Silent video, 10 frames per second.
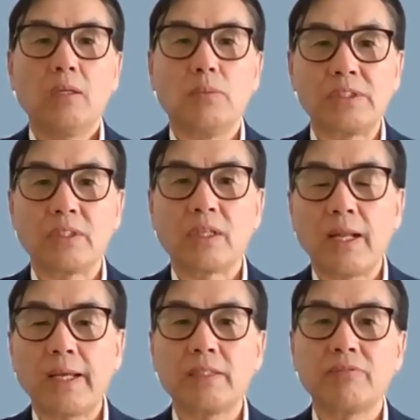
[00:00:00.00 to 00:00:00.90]
with a
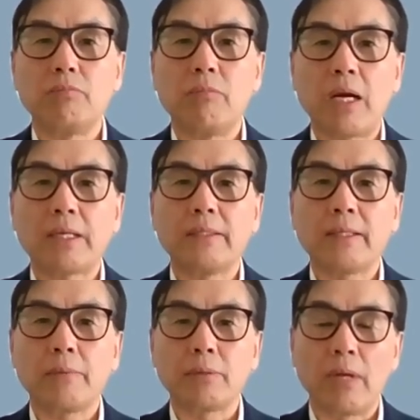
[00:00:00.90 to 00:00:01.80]
collective market
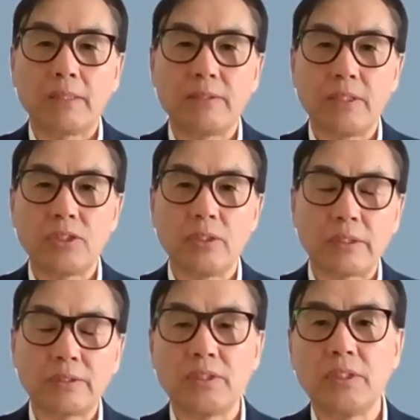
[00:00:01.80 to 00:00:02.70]
capitalization
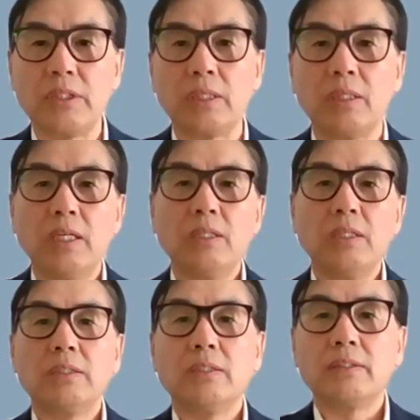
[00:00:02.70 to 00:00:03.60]
exceeding
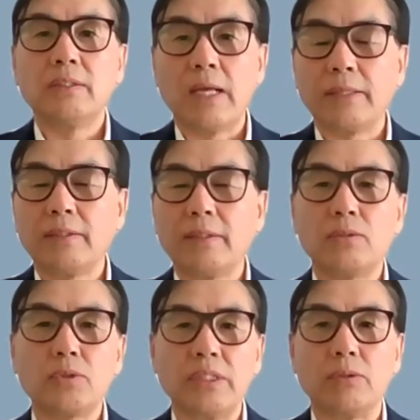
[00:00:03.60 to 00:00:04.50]
$90
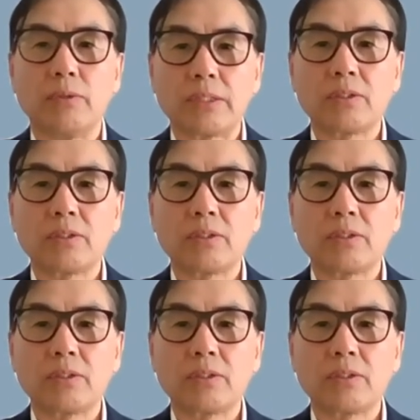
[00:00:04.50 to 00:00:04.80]
trillion.